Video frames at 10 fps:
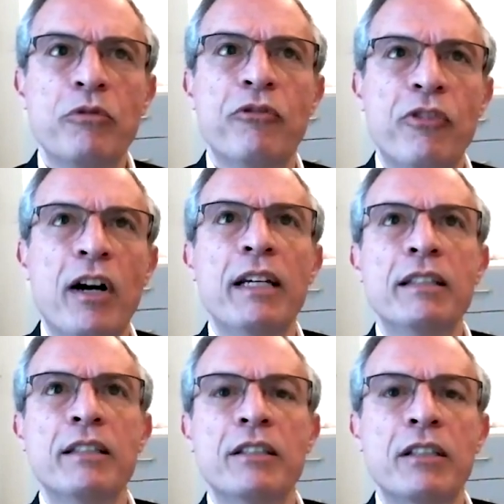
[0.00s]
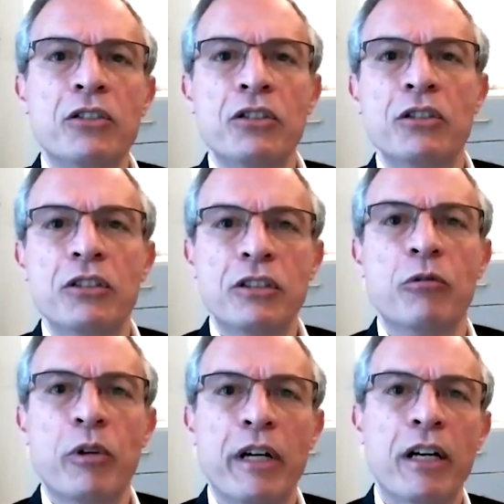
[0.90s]
find an alternative
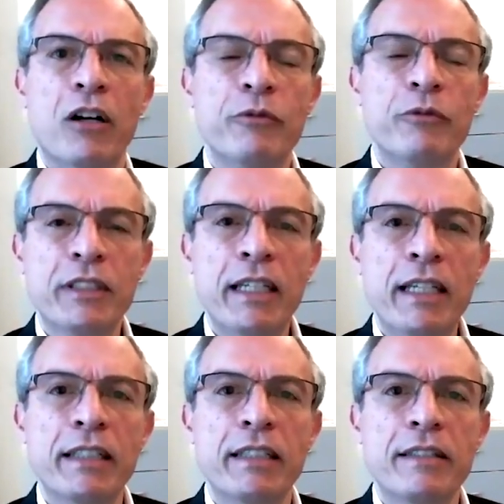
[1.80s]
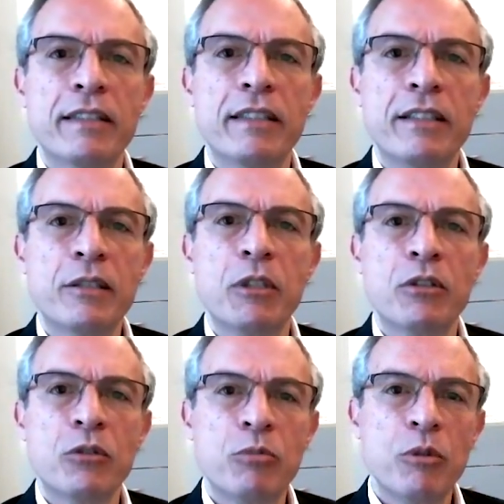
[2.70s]
way of saying these things,
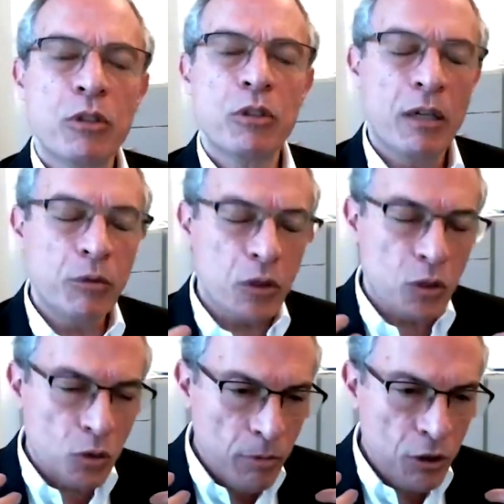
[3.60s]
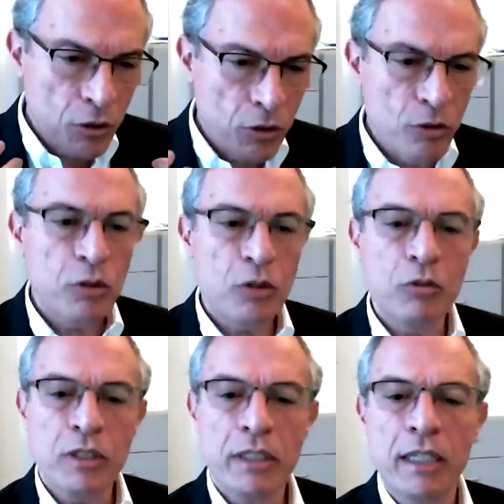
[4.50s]
because I was so much used to
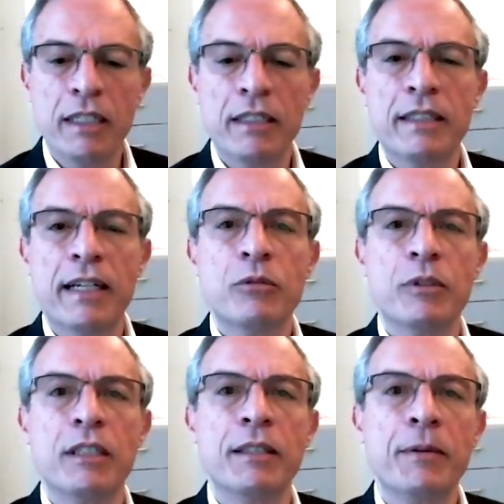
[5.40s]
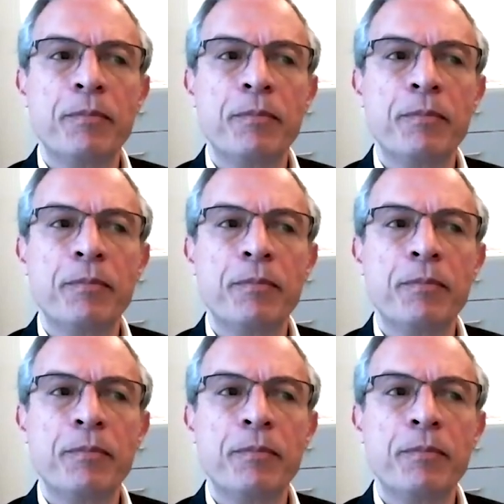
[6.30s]
saying it that way.